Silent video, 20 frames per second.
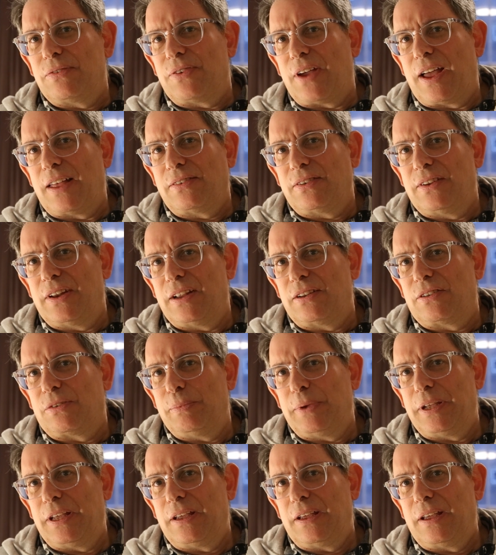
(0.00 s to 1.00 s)
fascinates
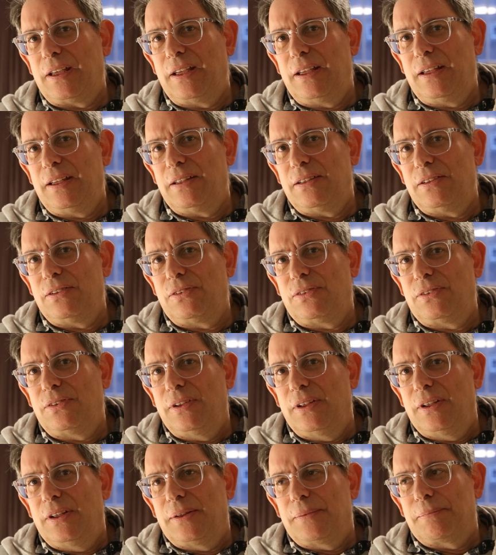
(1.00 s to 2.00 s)
me is
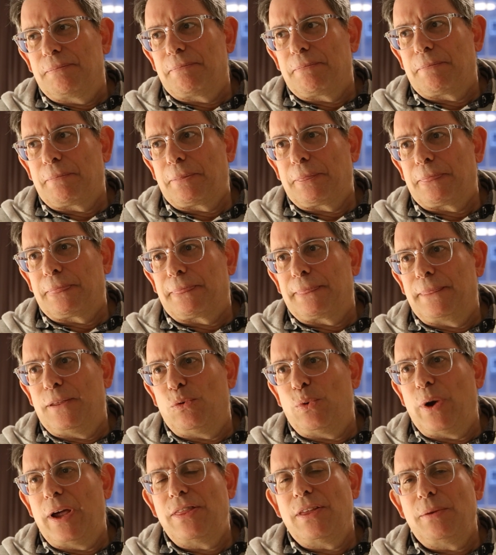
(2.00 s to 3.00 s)
the
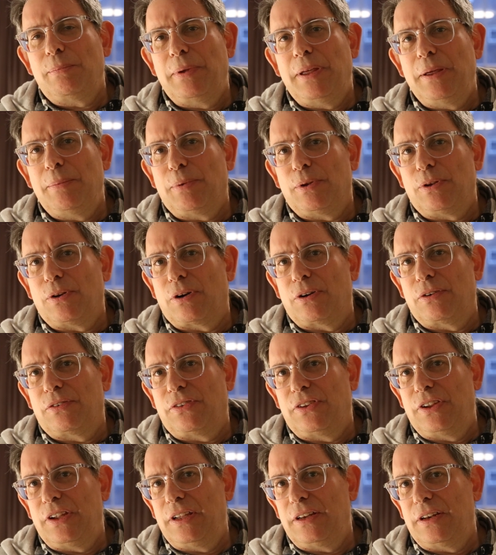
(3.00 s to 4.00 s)
way that people are
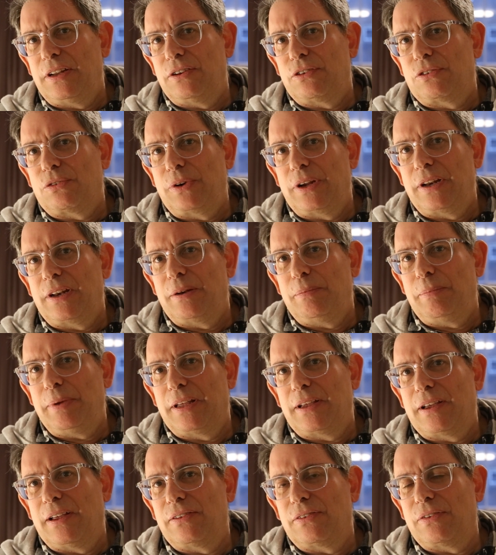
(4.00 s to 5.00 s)
seen and treated
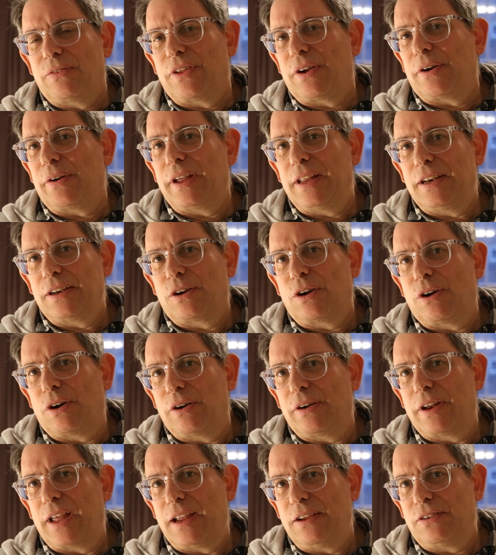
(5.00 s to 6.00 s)
because of their
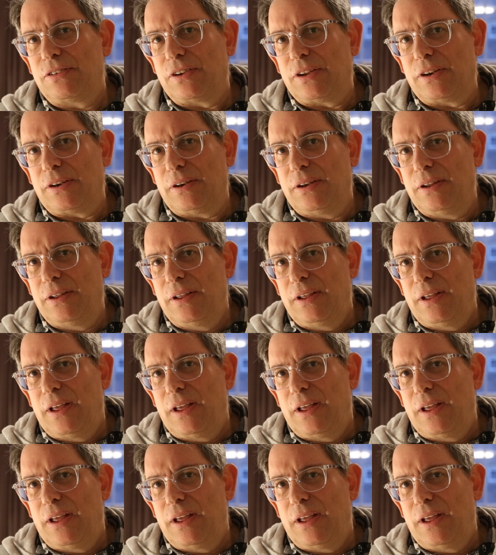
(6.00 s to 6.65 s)
incarnation.